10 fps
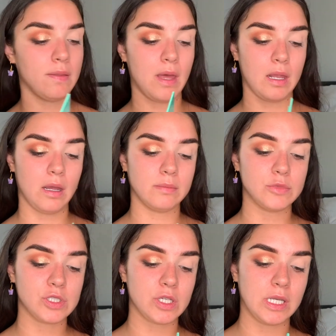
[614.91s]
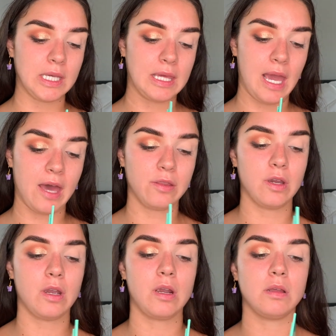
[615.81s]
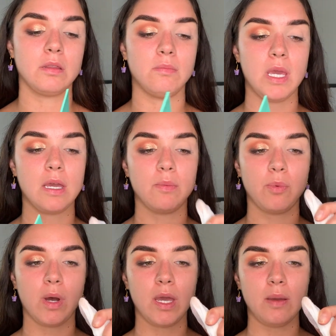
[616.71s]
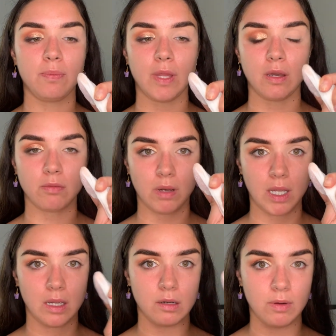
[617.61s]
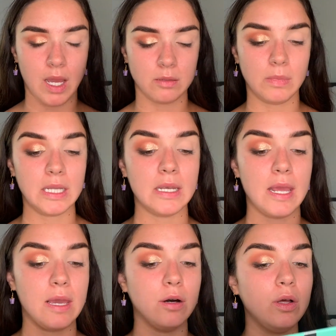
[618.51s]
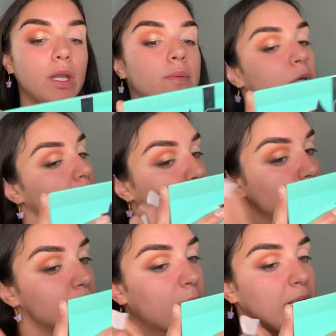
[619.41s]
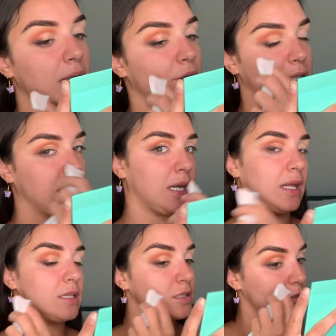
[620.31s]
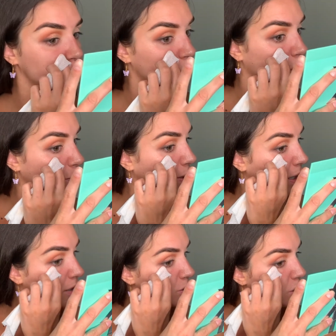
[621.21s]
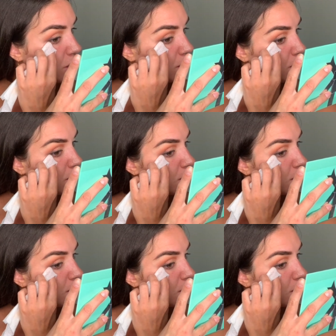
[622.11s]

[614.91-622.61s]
then I'm just gonna gather the makeup wipe like right around my nail, and I'm gonna use my nail to get a nice sharp edge here.